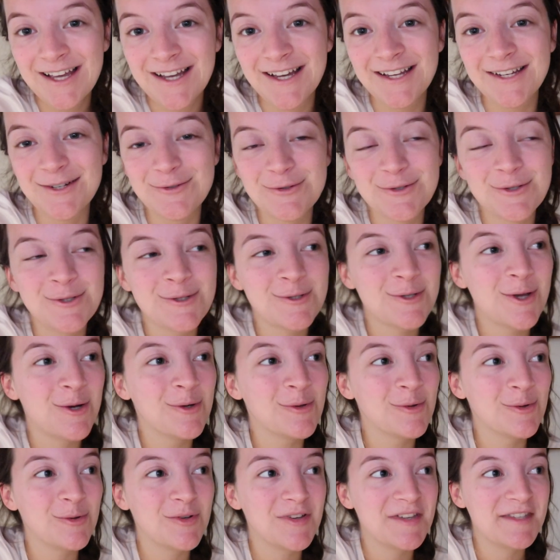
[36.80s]
and it was
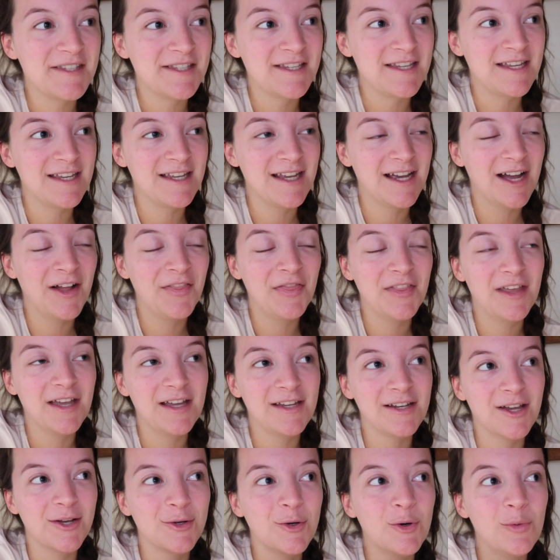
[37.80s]
so noisy, and
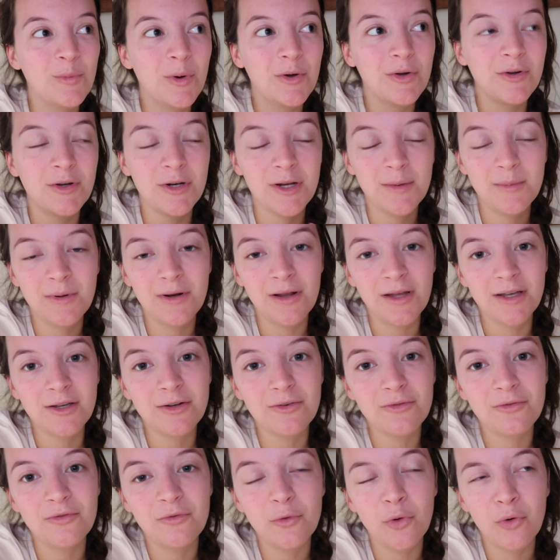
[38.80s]
then I got woken up at
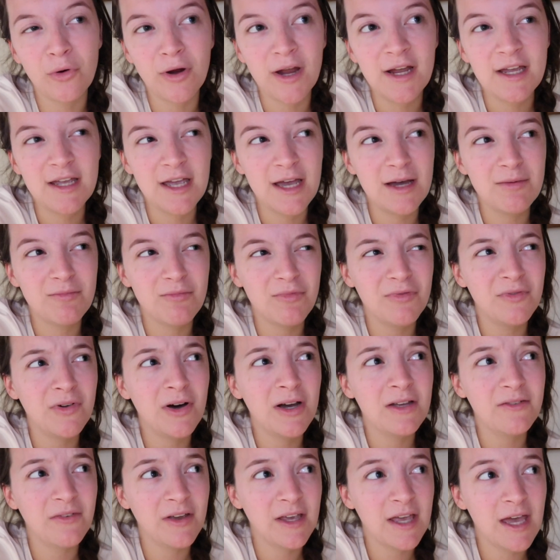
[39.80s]
like 4 a.m.
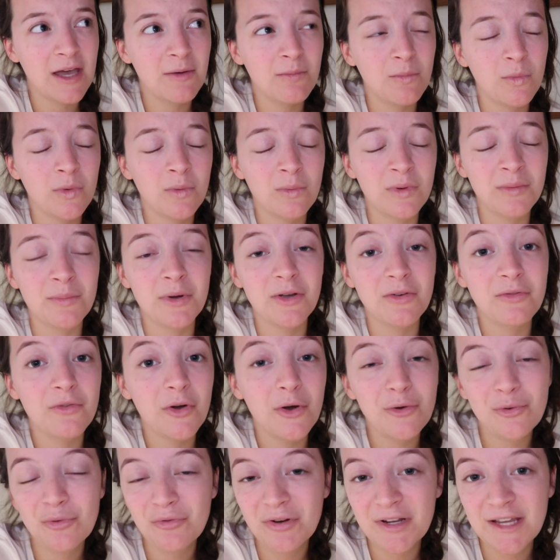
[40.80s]
5 a.m. with my
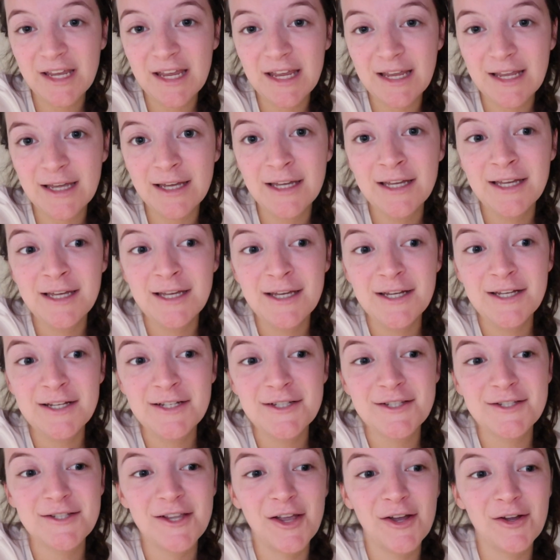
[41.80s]
phone ringing,
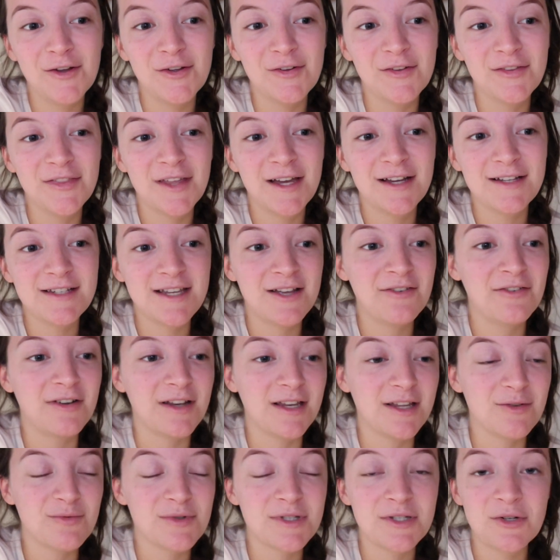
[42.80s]
so that
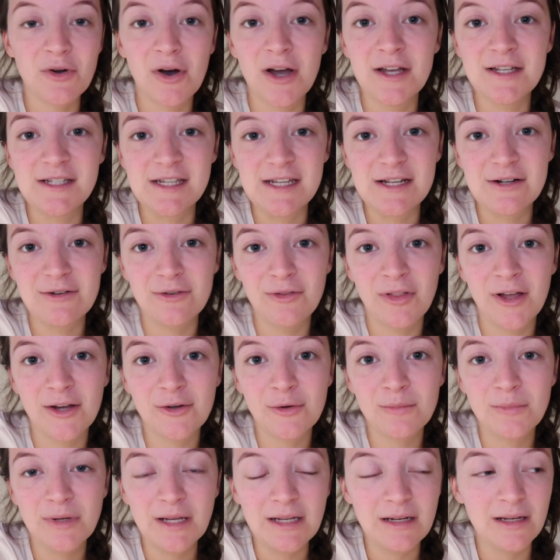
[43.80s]
definitely was not ideal.
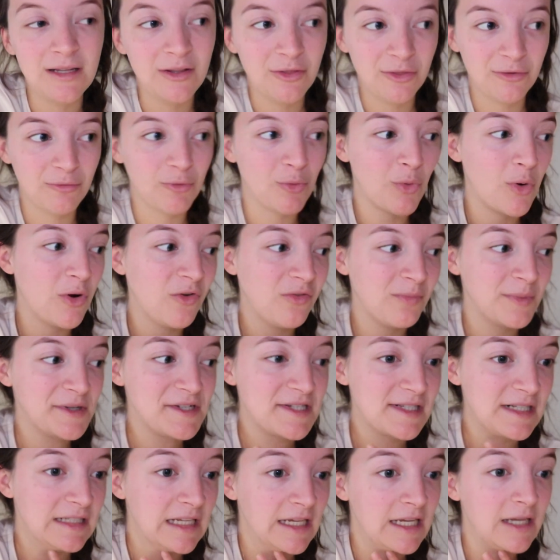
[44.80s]
That completely threw off my
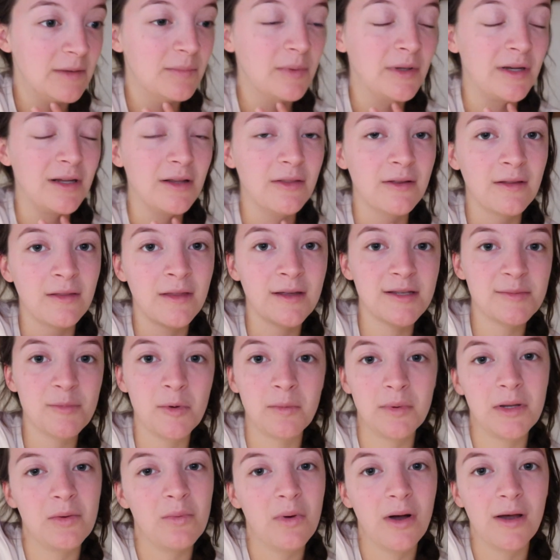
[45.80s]
sleep, and I think that's
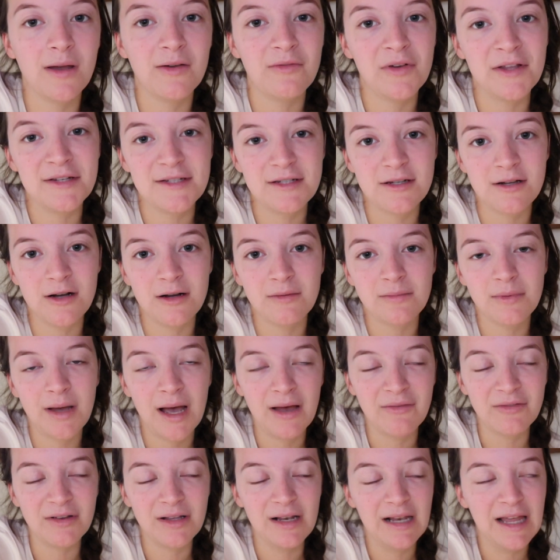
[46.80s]
probably why I've ended up
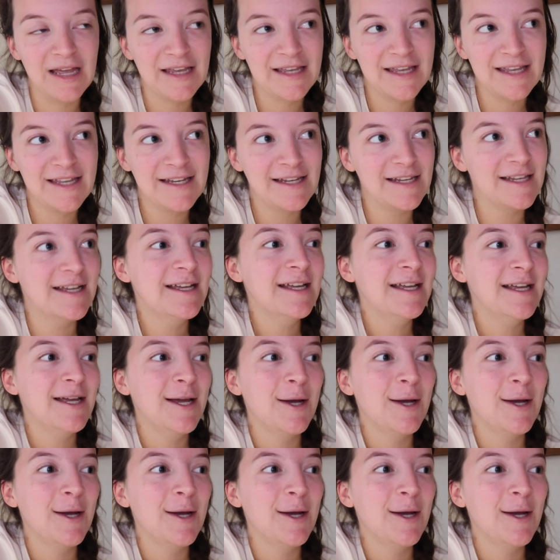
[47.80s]
having a lay-in.